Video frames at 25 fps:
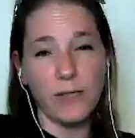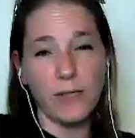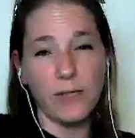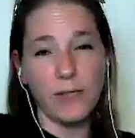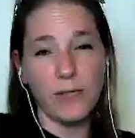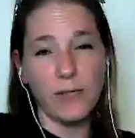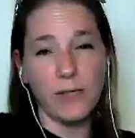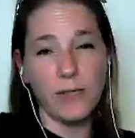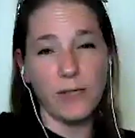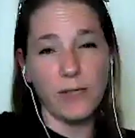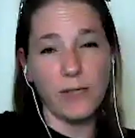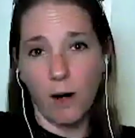
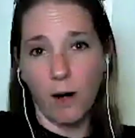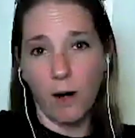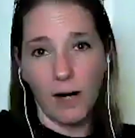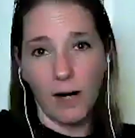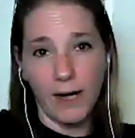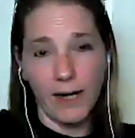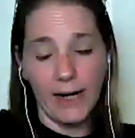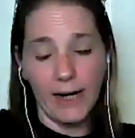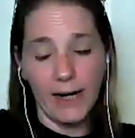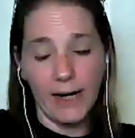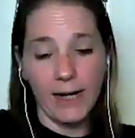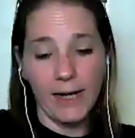do the
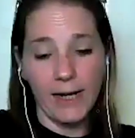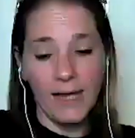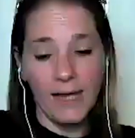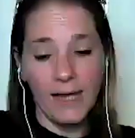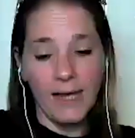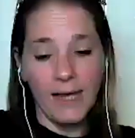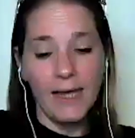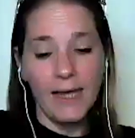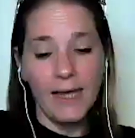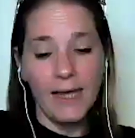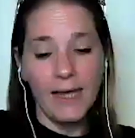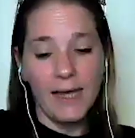organic
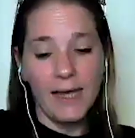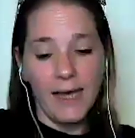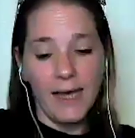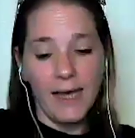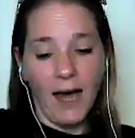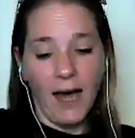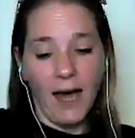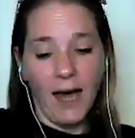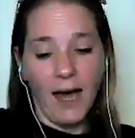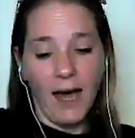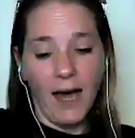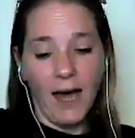marketing
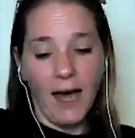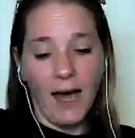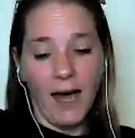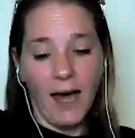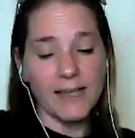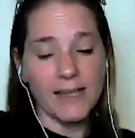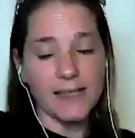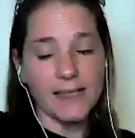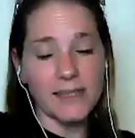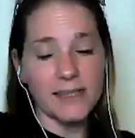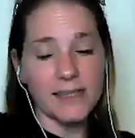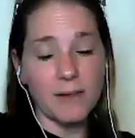
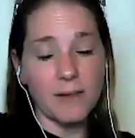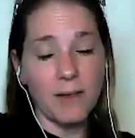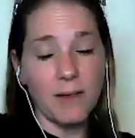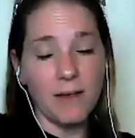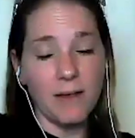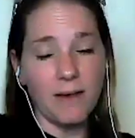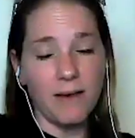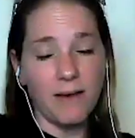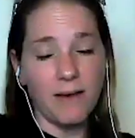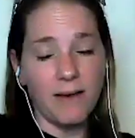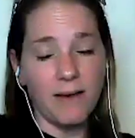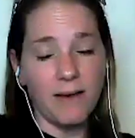is
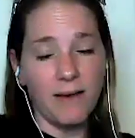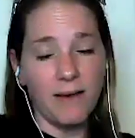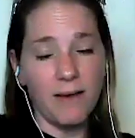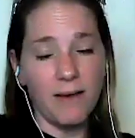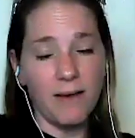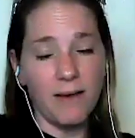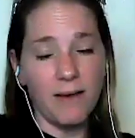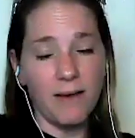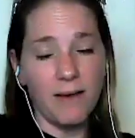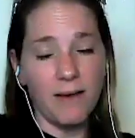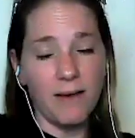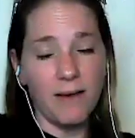
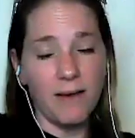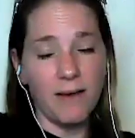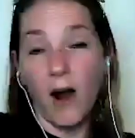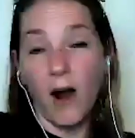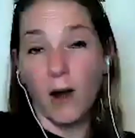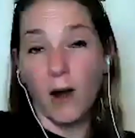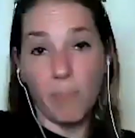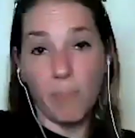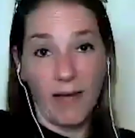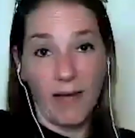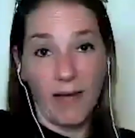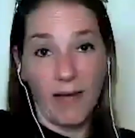far
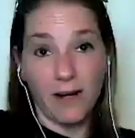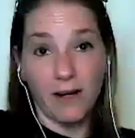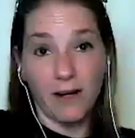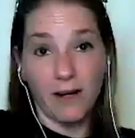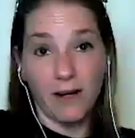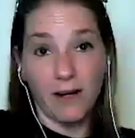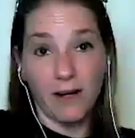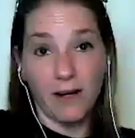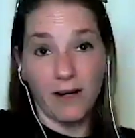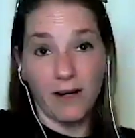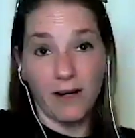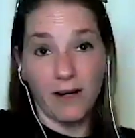
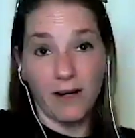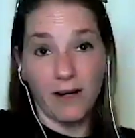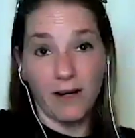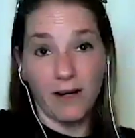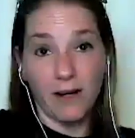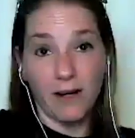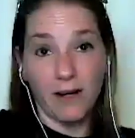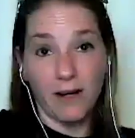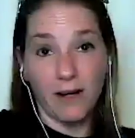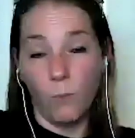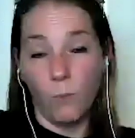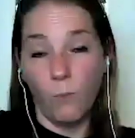better
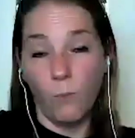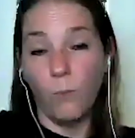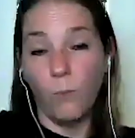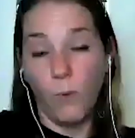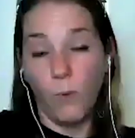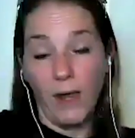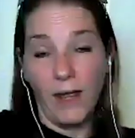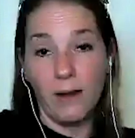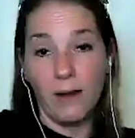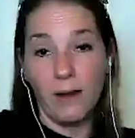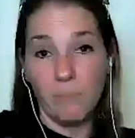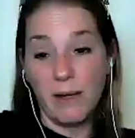than
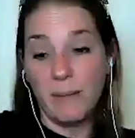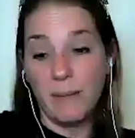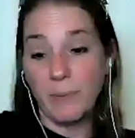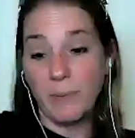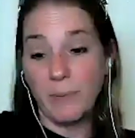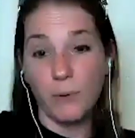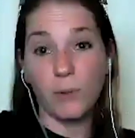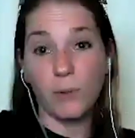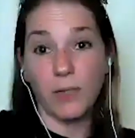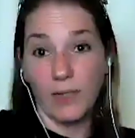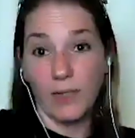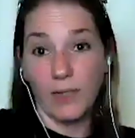when
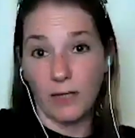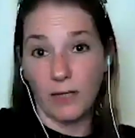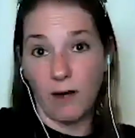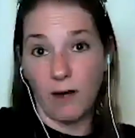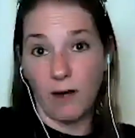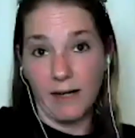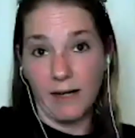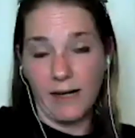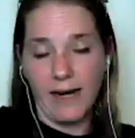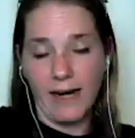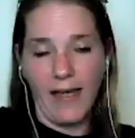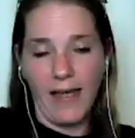people who click
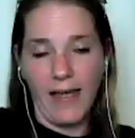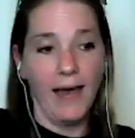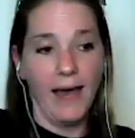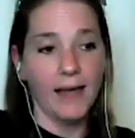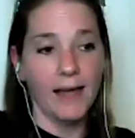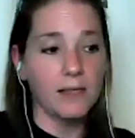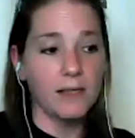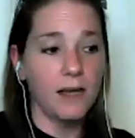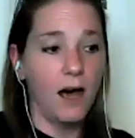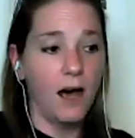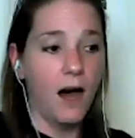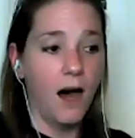on an
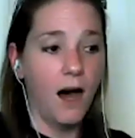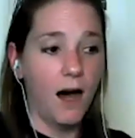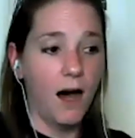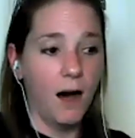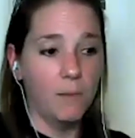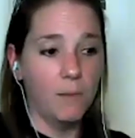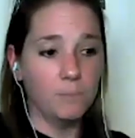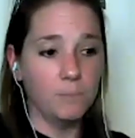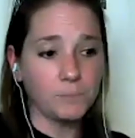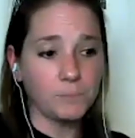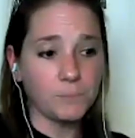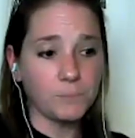ad.
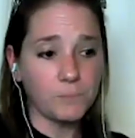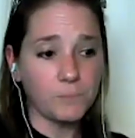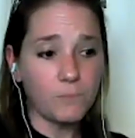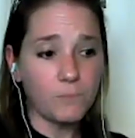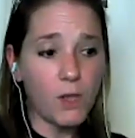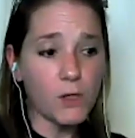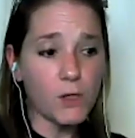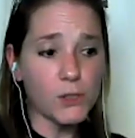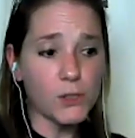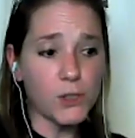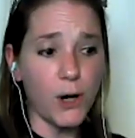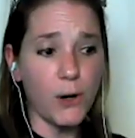Um,
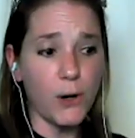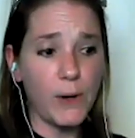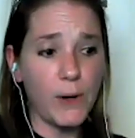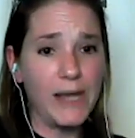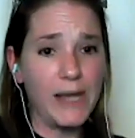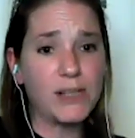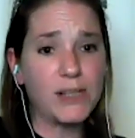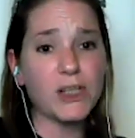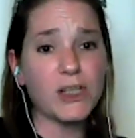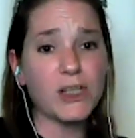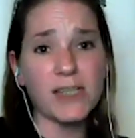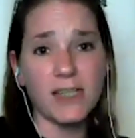
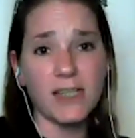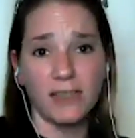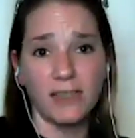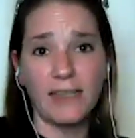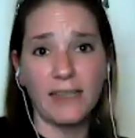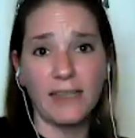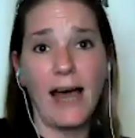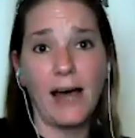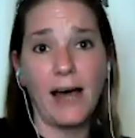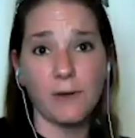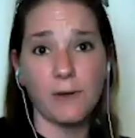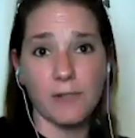so it
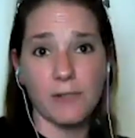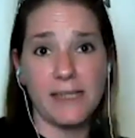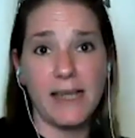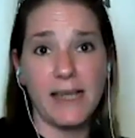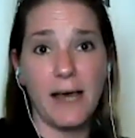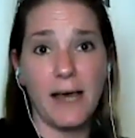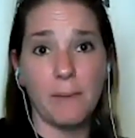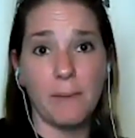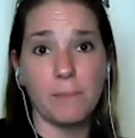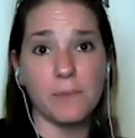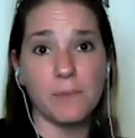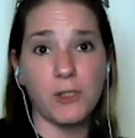just
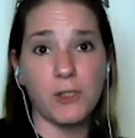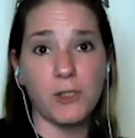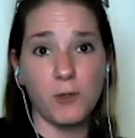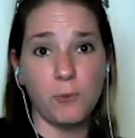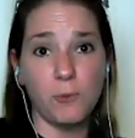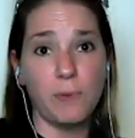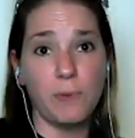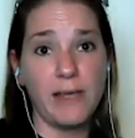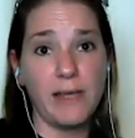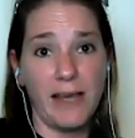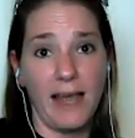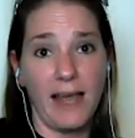allows them
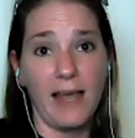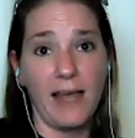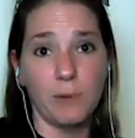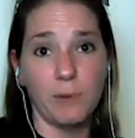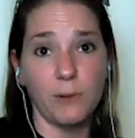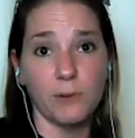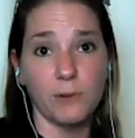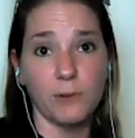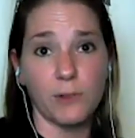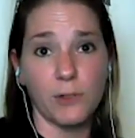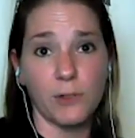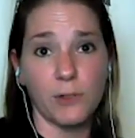to be
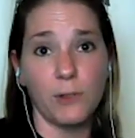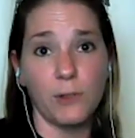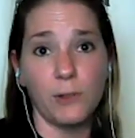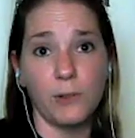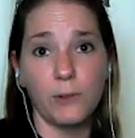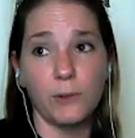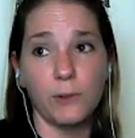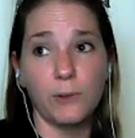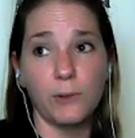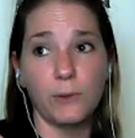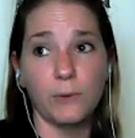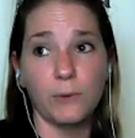able
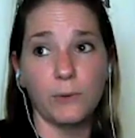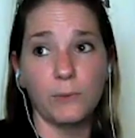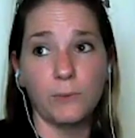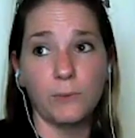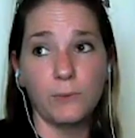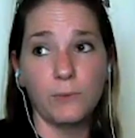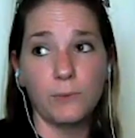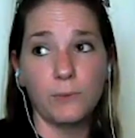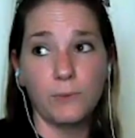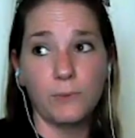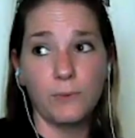to